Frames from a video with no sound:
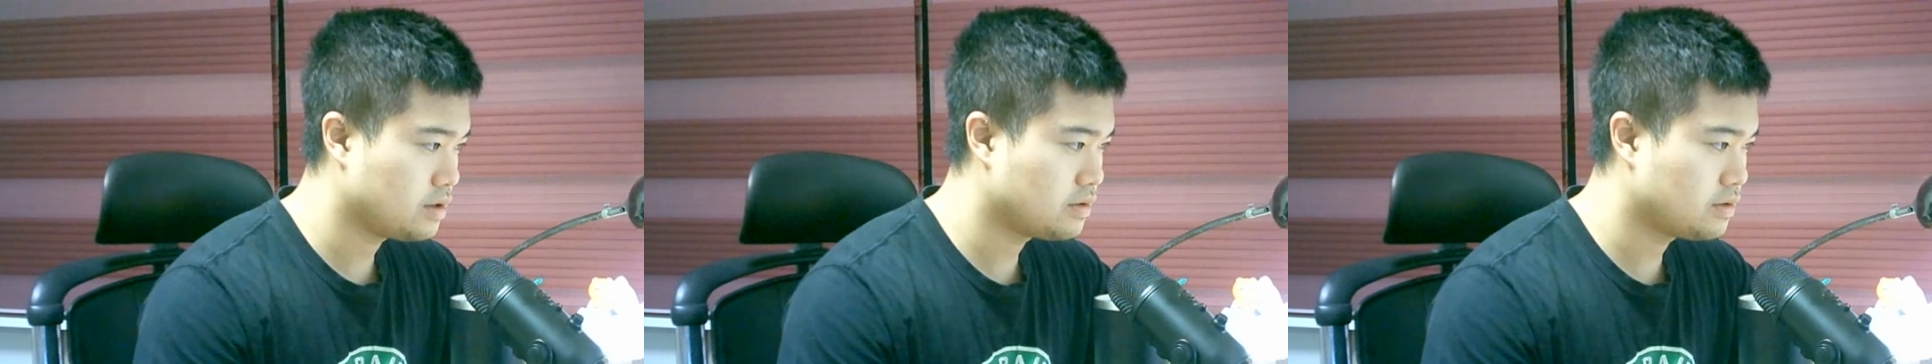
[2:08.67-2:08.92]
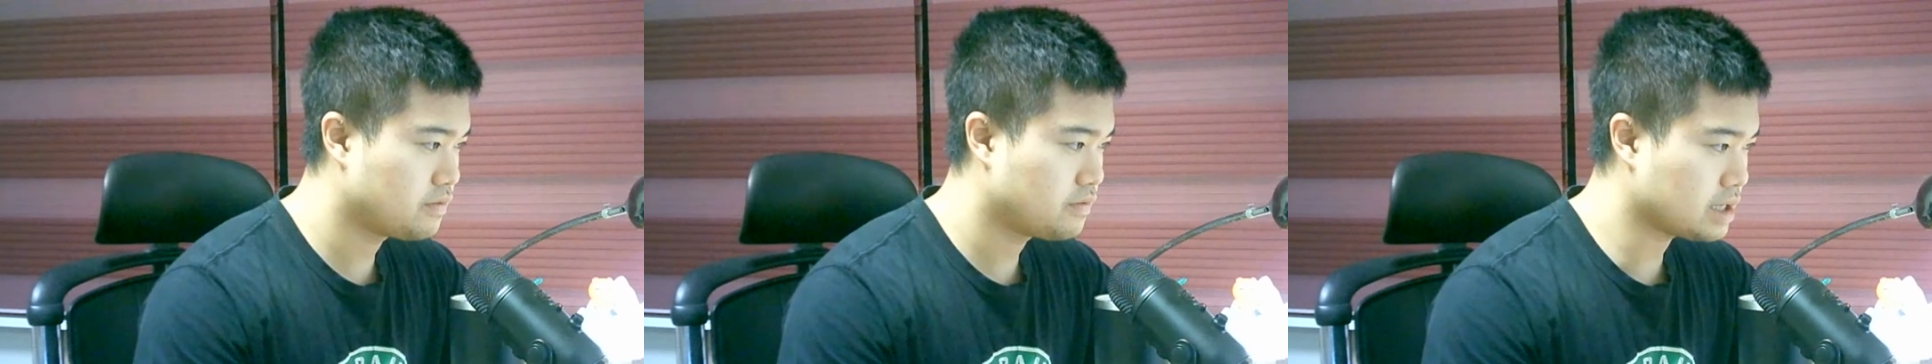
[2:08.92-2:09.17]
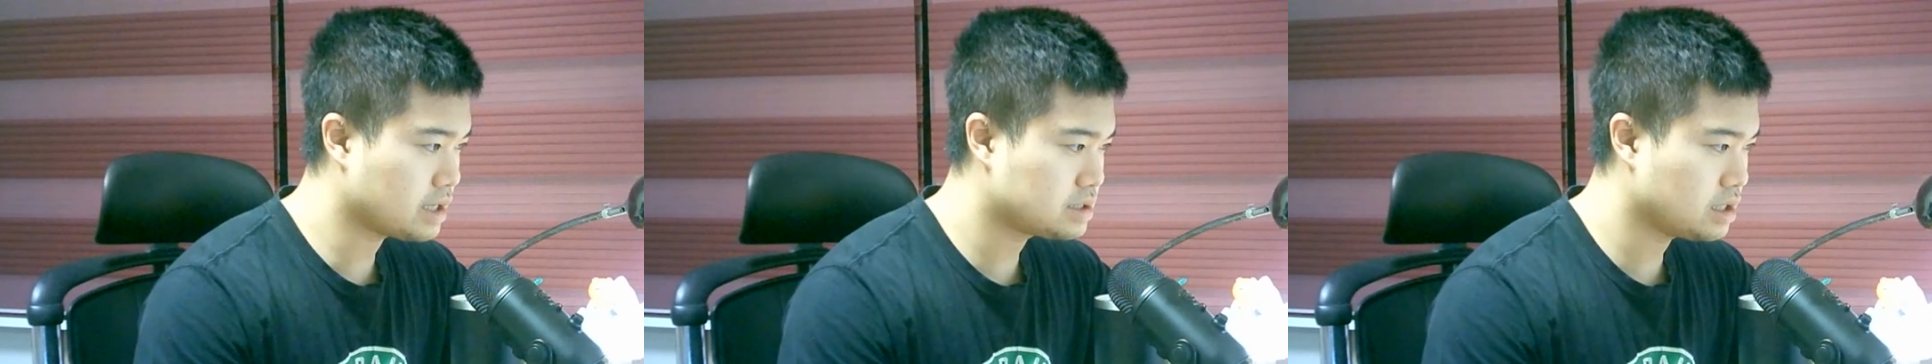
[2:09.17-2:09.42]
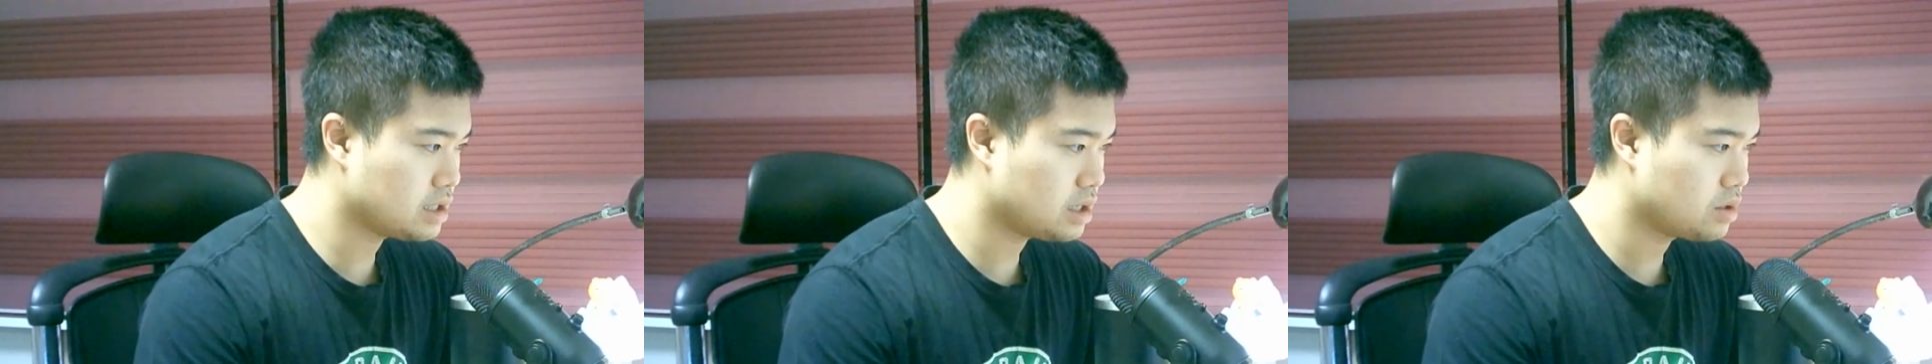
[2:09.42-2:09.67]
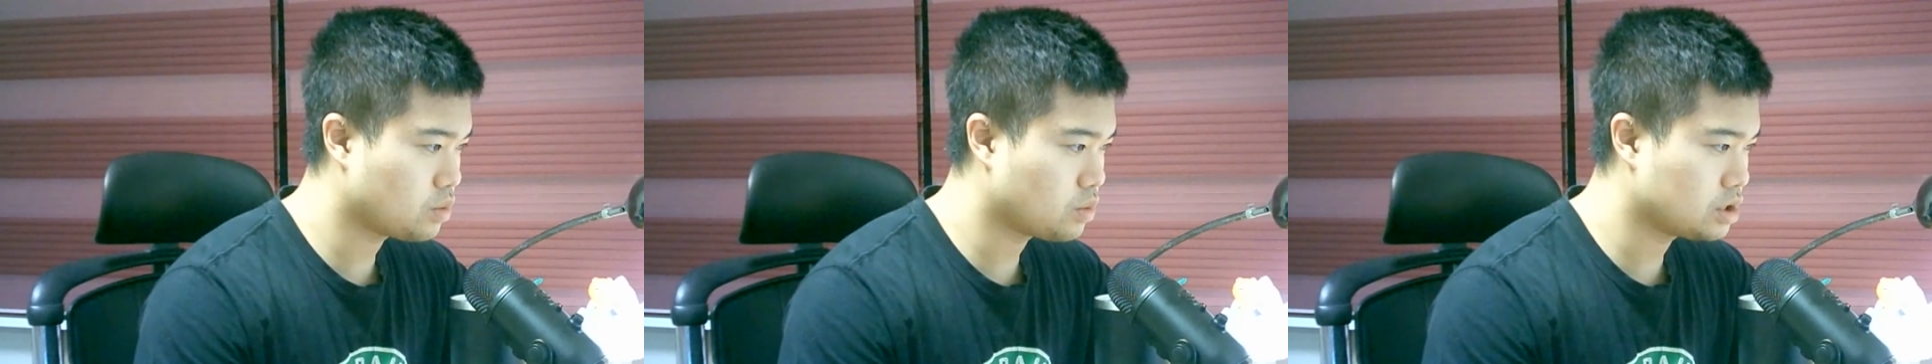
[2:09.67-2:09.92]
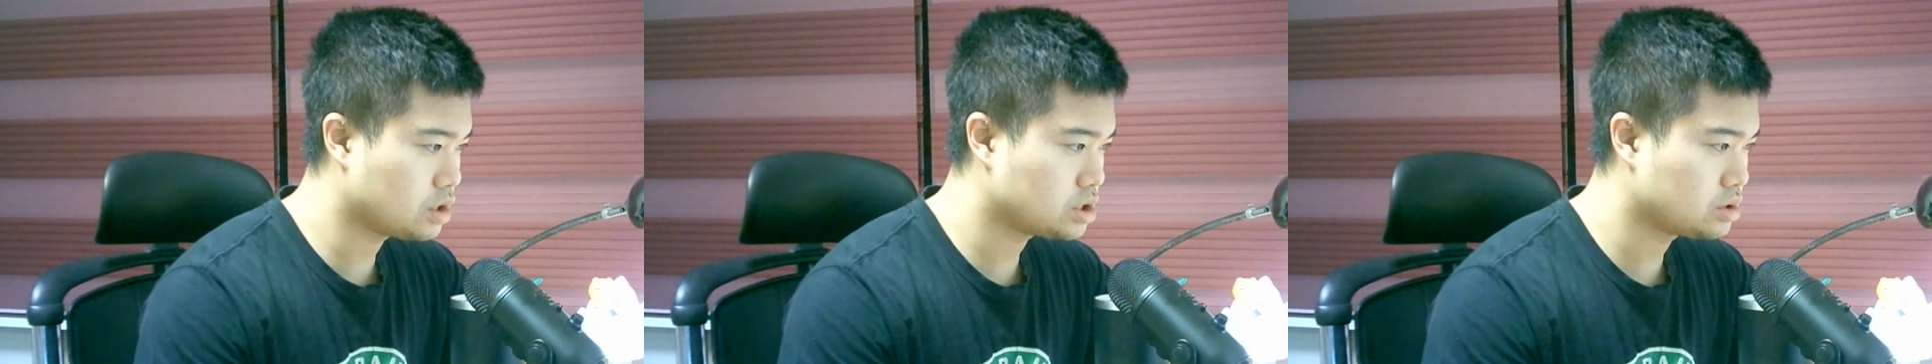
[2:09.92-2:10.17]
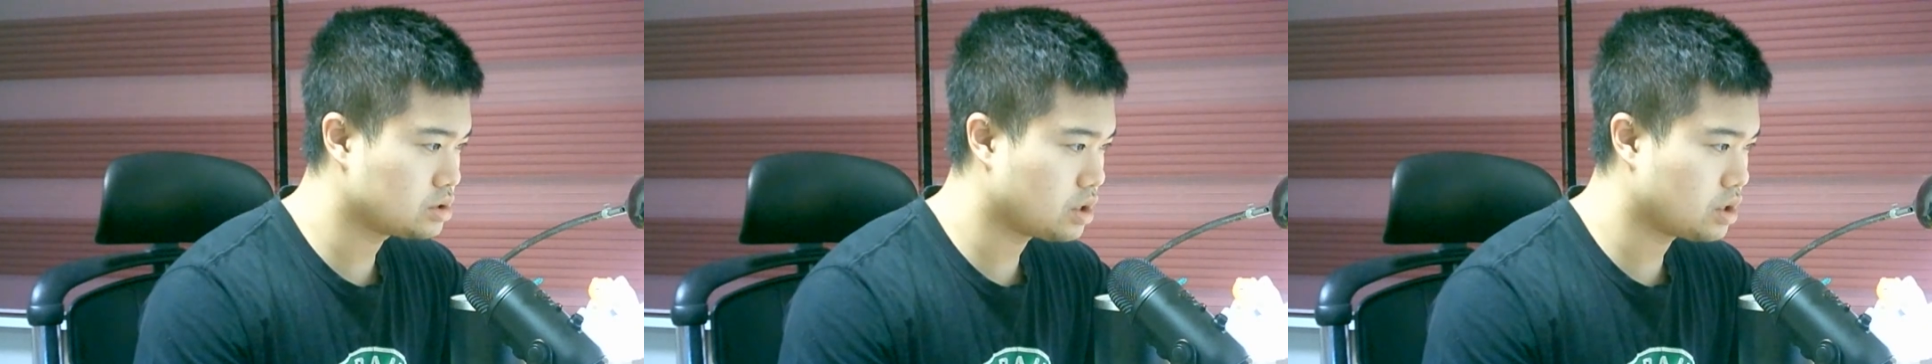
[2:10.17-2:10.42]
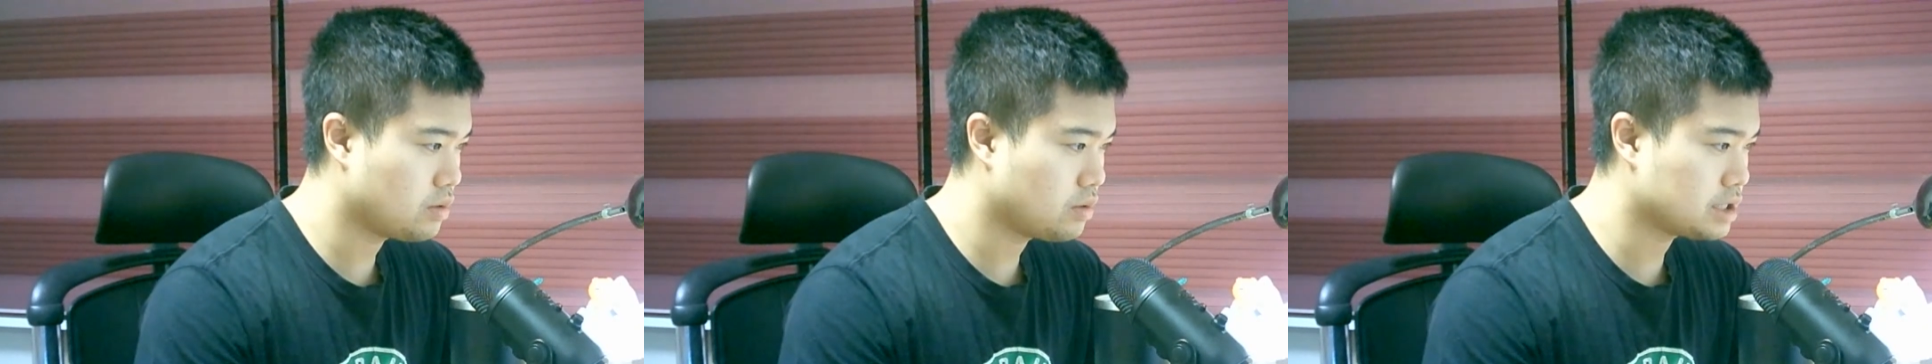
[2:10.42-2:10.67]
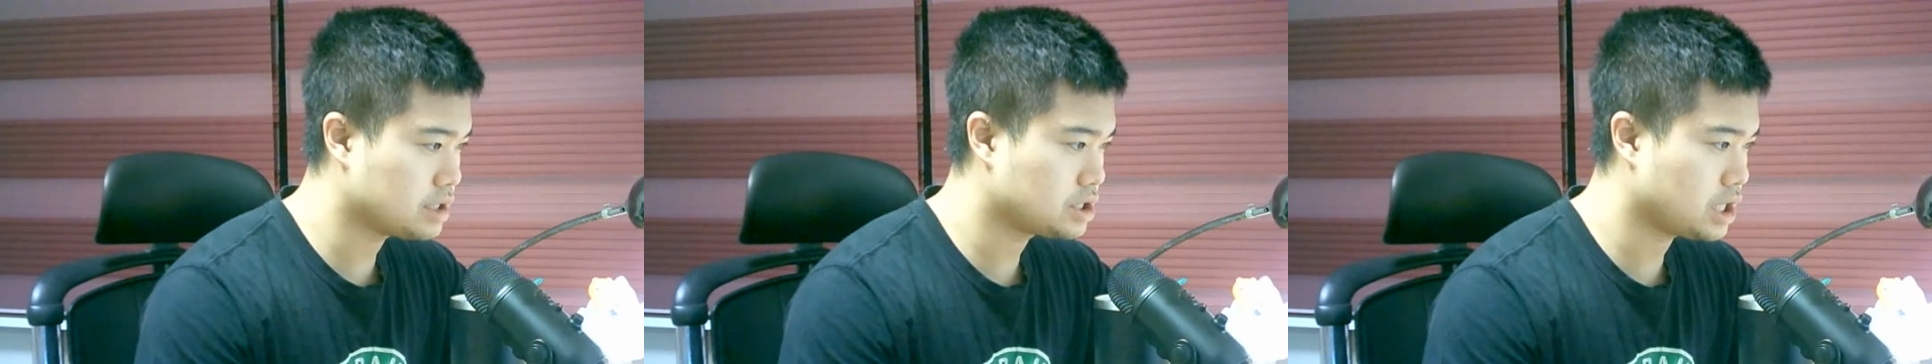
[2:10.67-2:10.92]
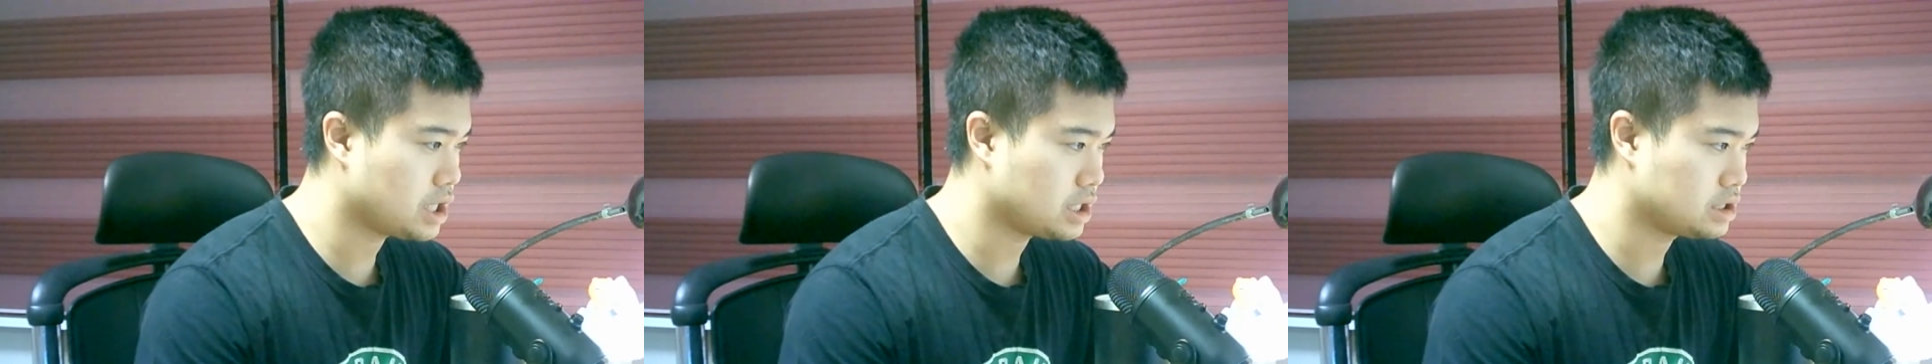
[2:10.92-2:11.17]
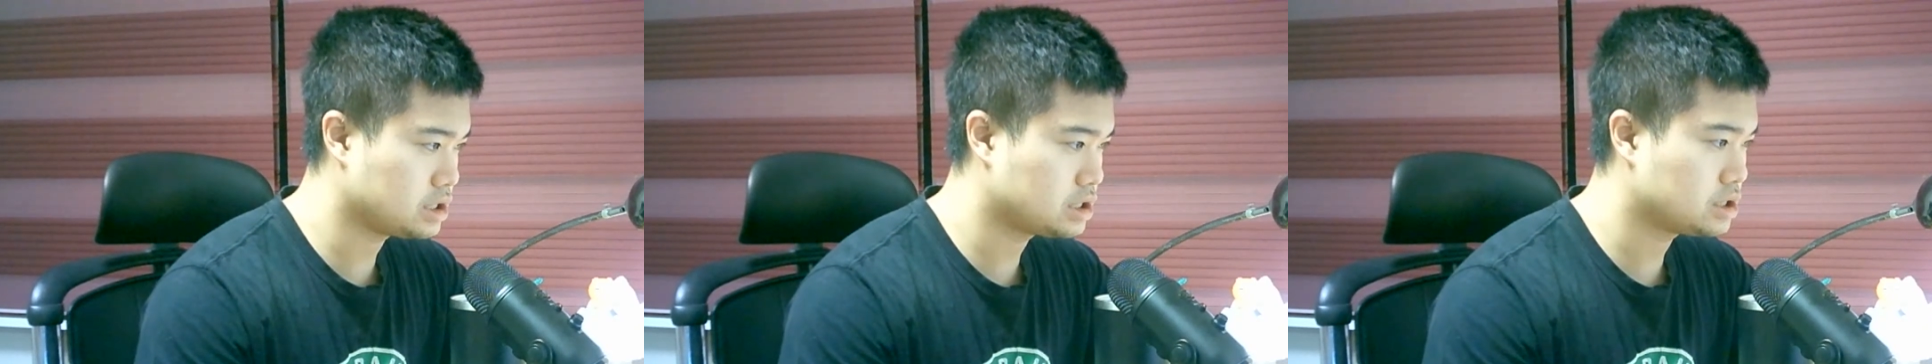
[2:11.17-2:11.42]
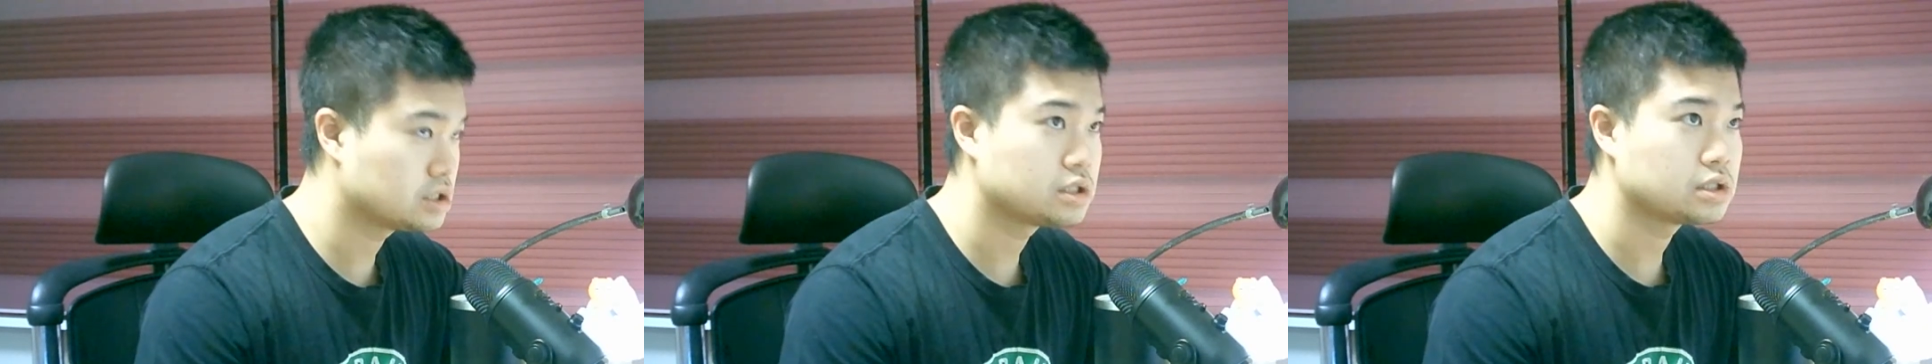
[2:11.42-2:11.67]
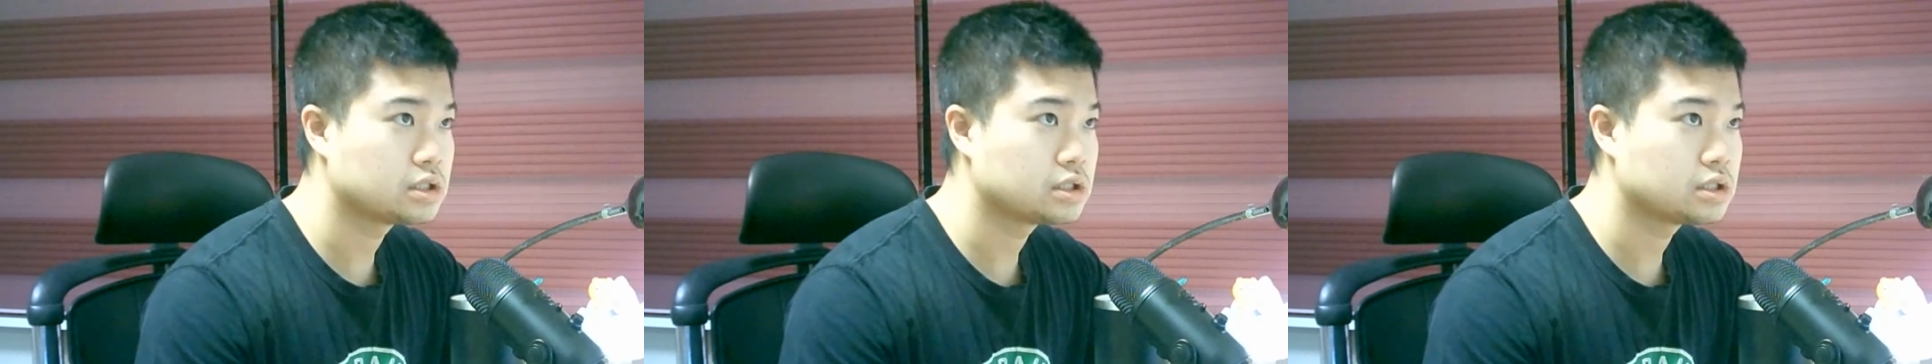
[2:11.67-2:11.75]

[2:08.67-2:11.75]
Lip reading: Investing in what you know has changed.